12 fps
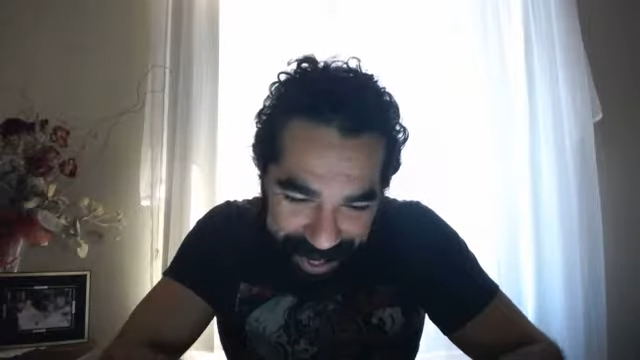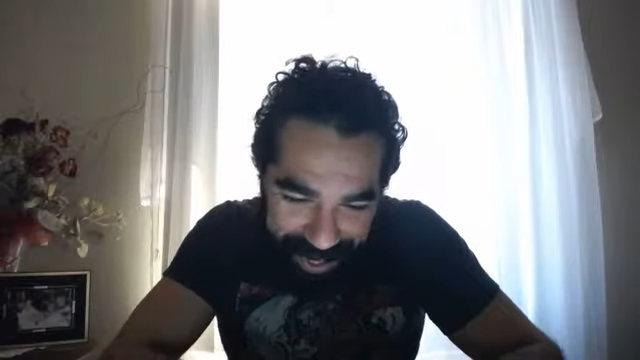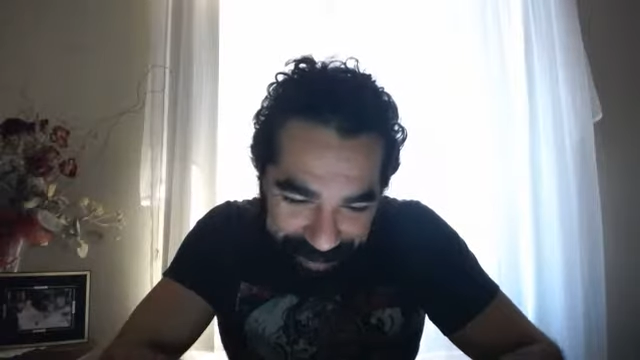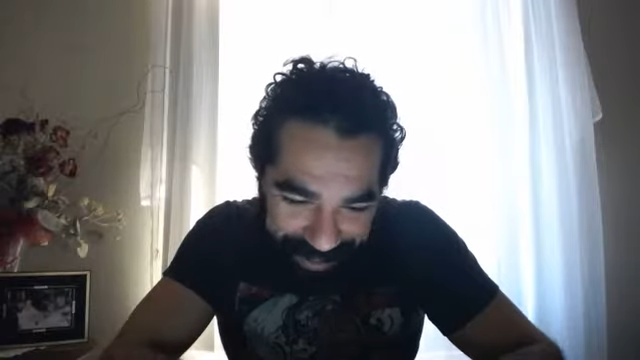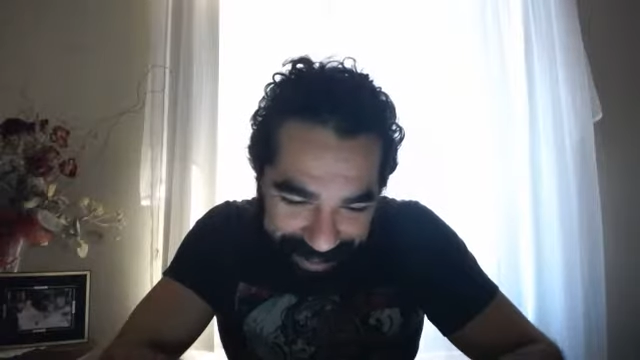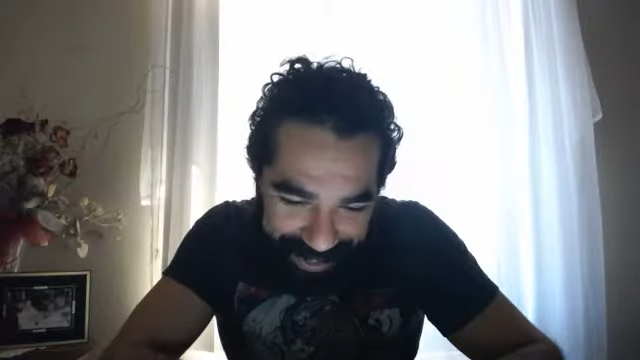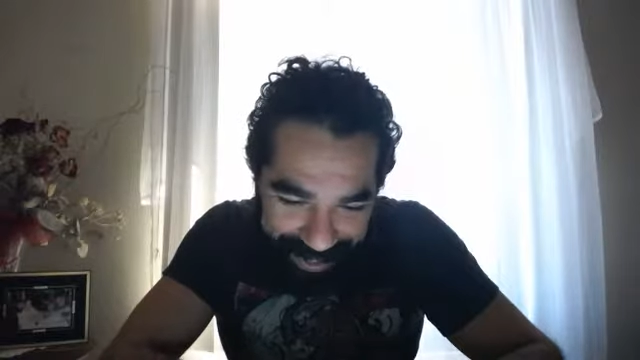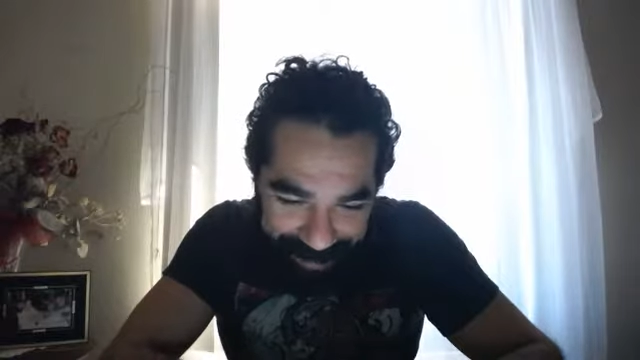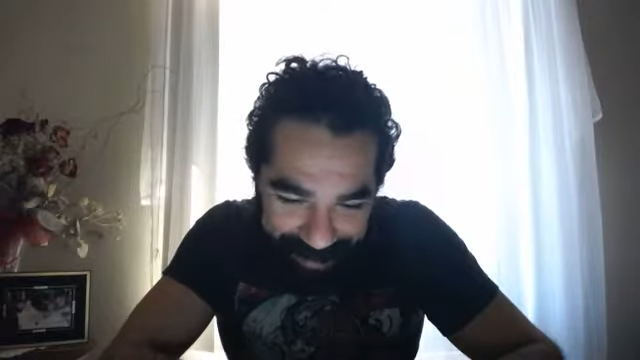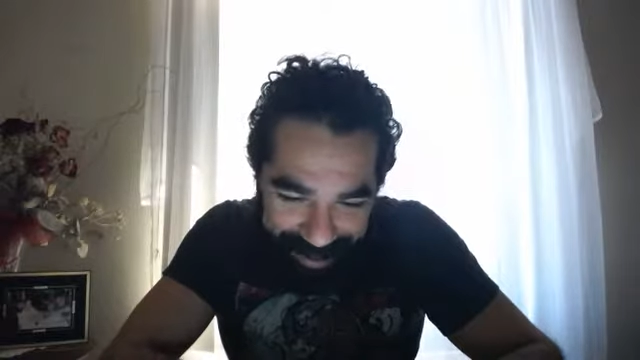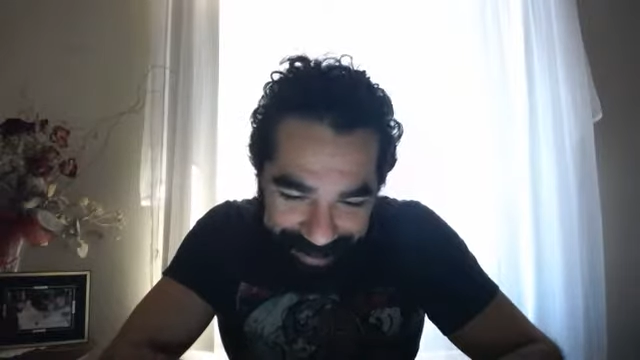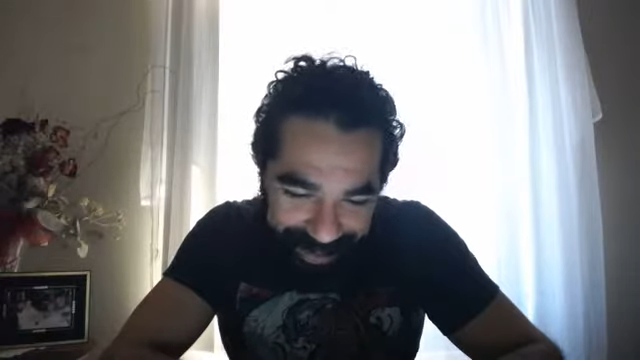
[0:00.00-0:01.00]
of the
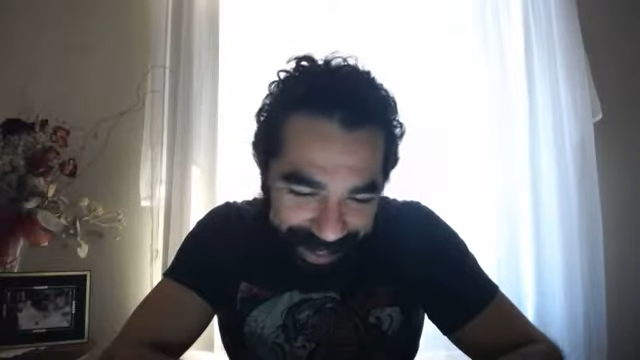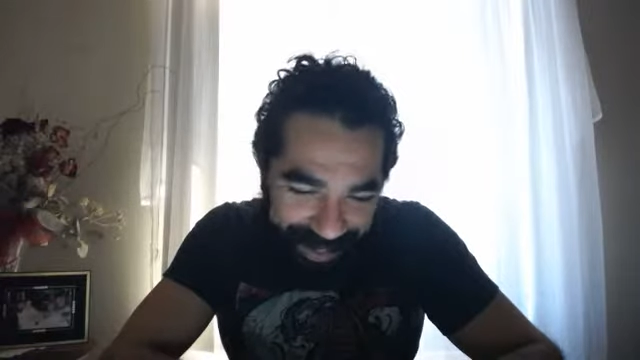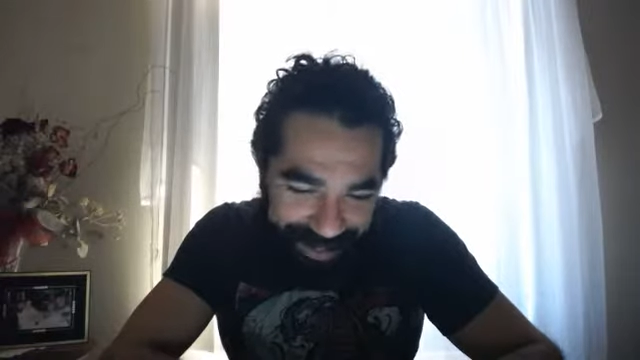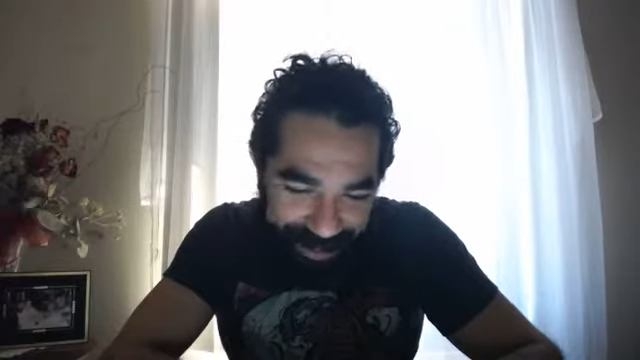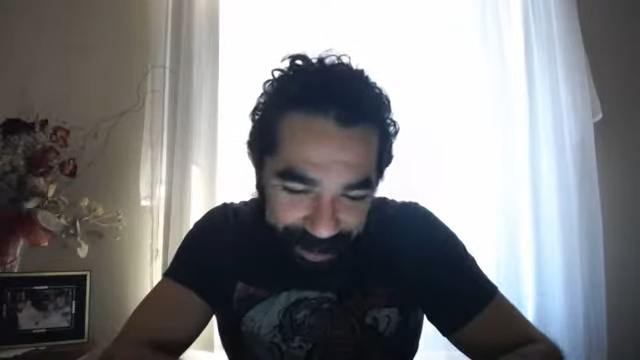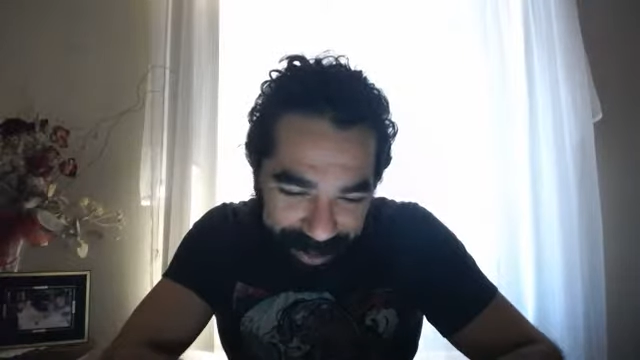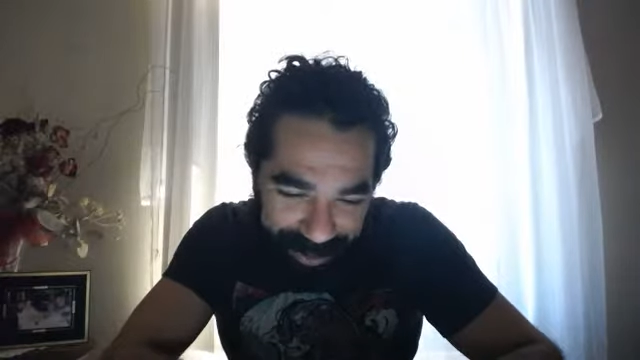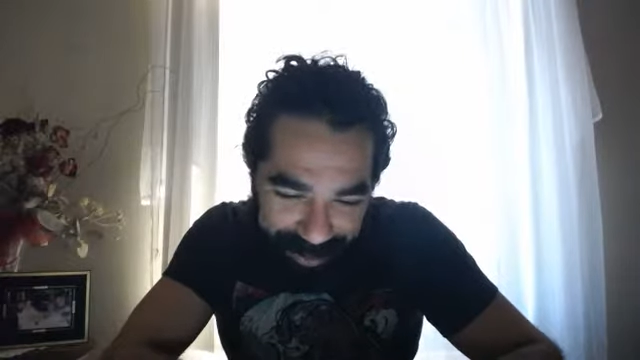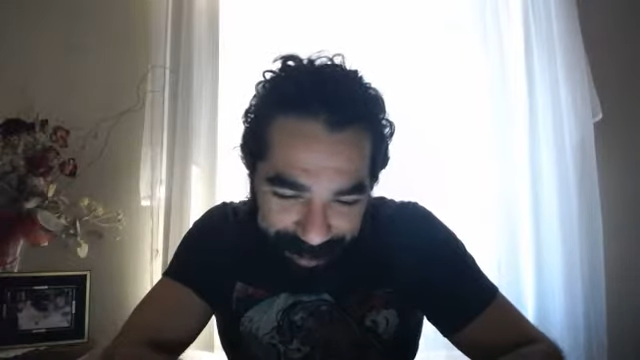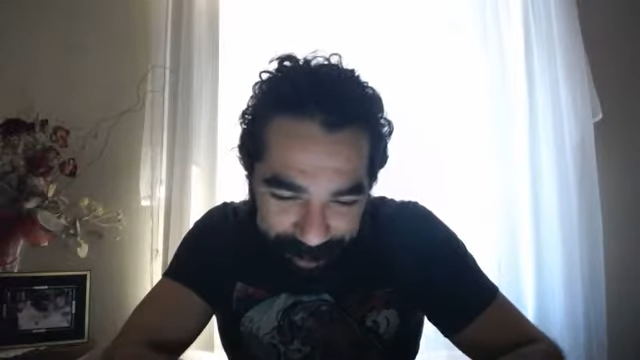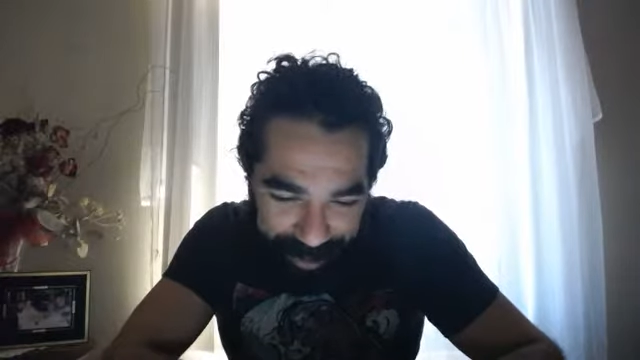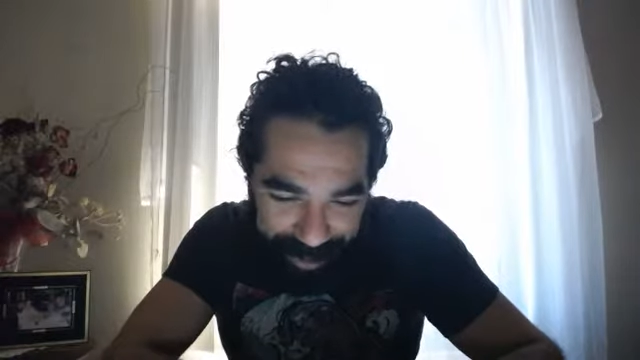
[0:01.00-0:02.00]
game of
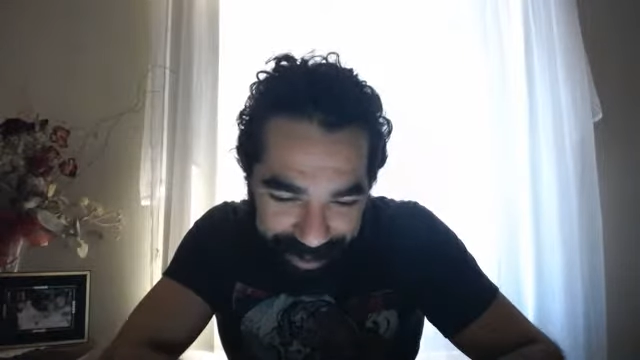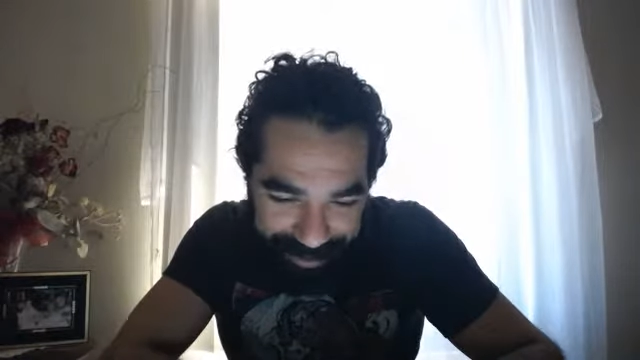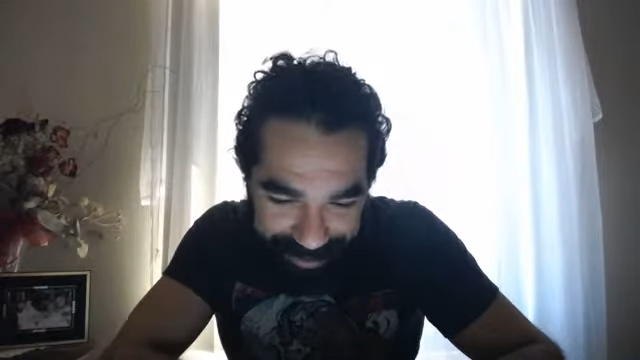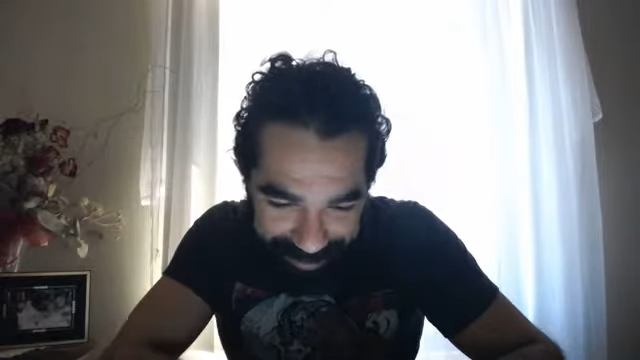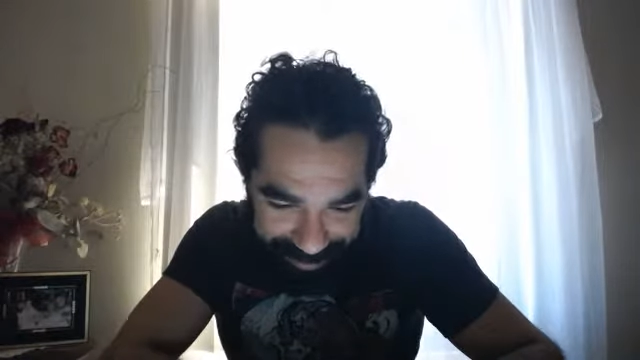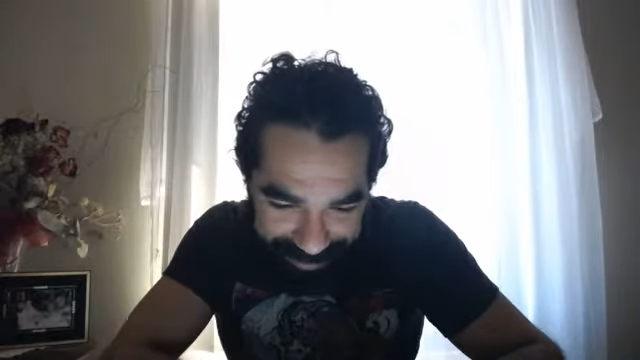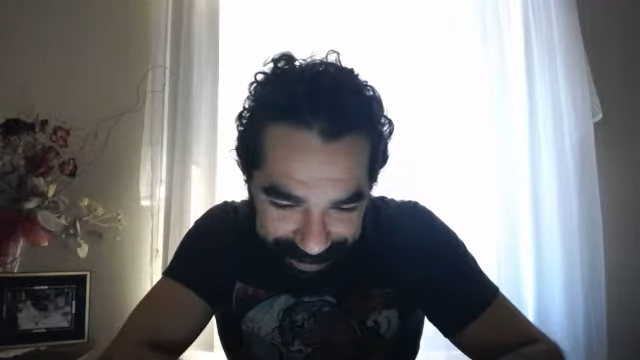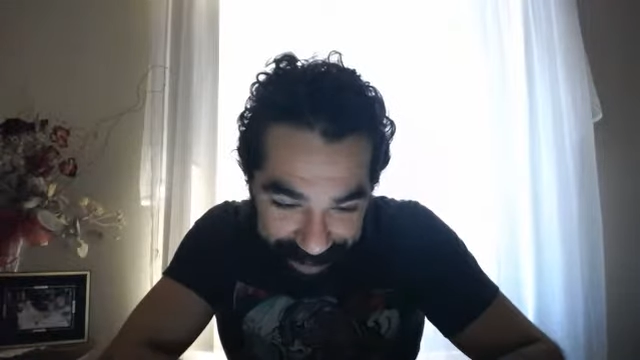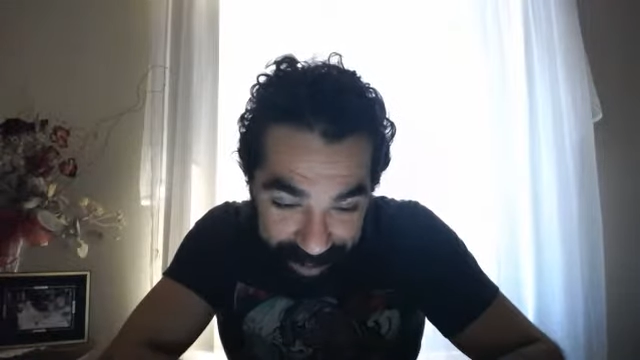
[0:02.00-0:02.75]
electoral politics.